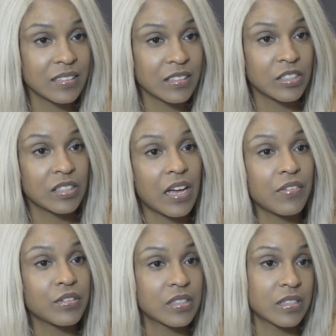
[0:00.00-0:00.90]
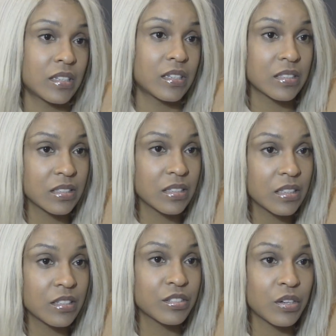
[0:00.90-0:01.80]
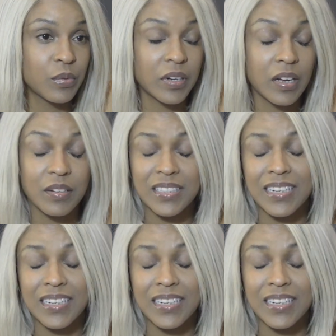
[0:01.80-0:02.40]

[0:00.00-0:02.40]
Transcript: There's levels to this. There's someone else.